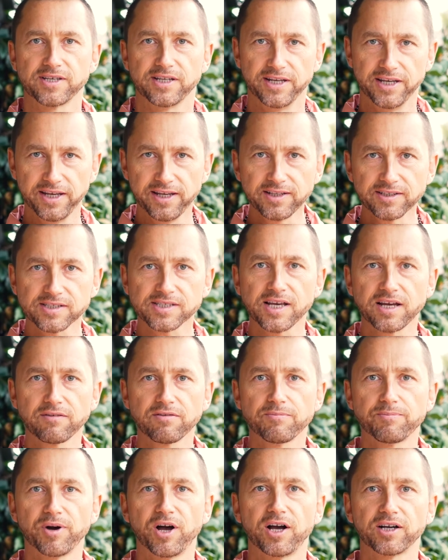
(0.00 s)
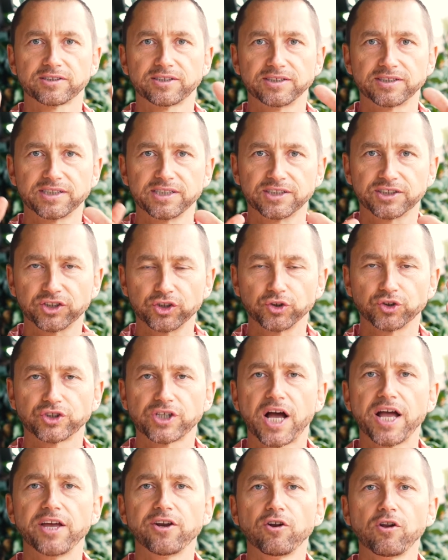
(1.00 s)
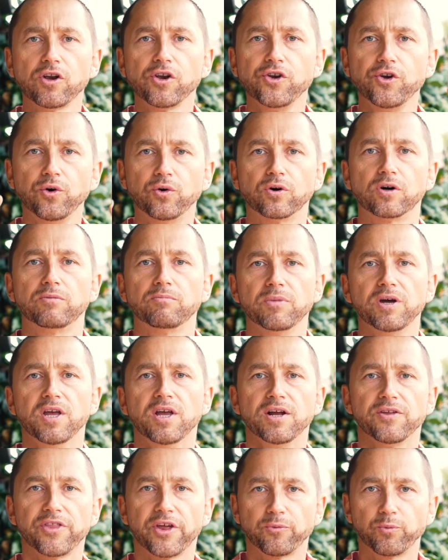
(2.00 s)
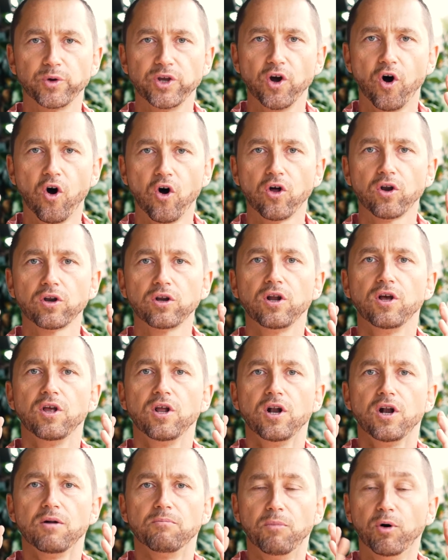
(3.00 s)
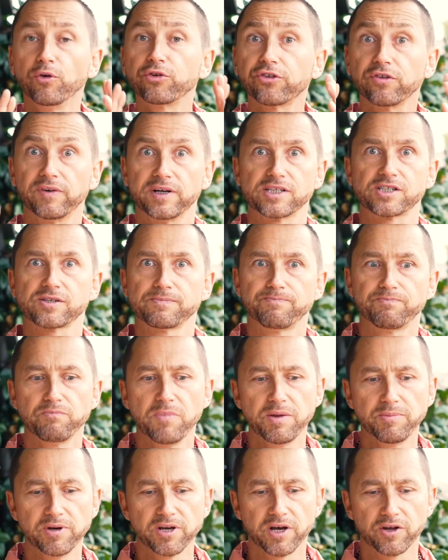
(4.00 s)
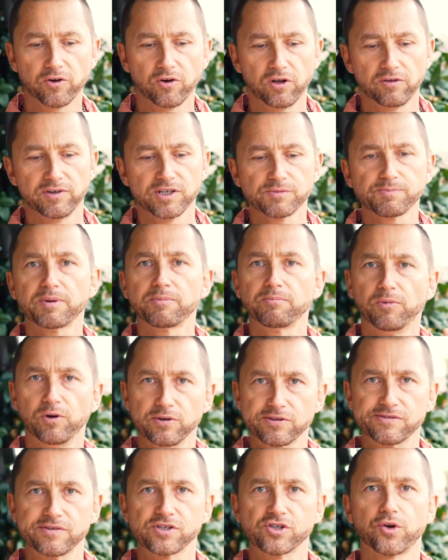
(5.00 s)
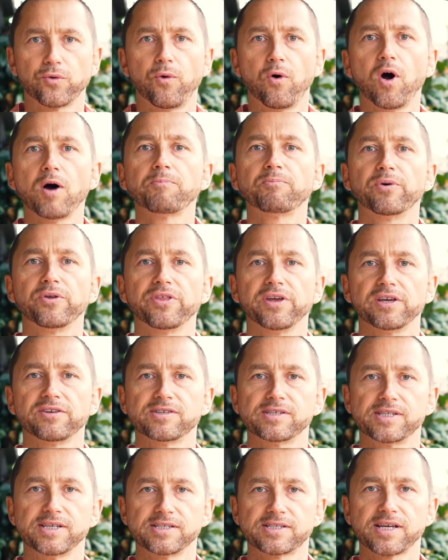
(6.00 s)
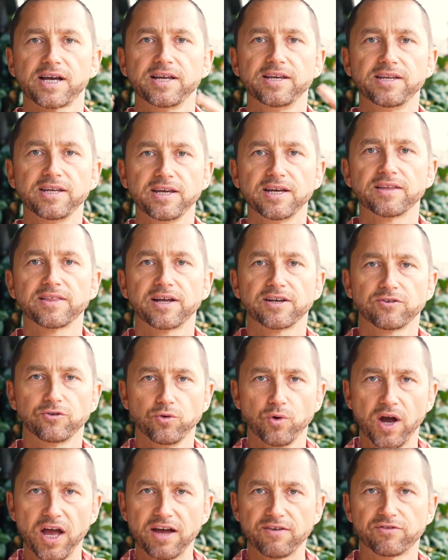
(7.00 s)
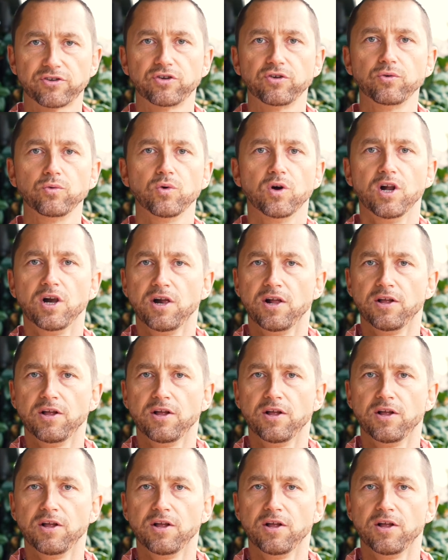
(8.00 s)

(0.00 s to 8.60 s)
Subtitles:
And inside of the box is this societal norm that most of us, maybe not all of us, but most of us grew up with this idea that you have to,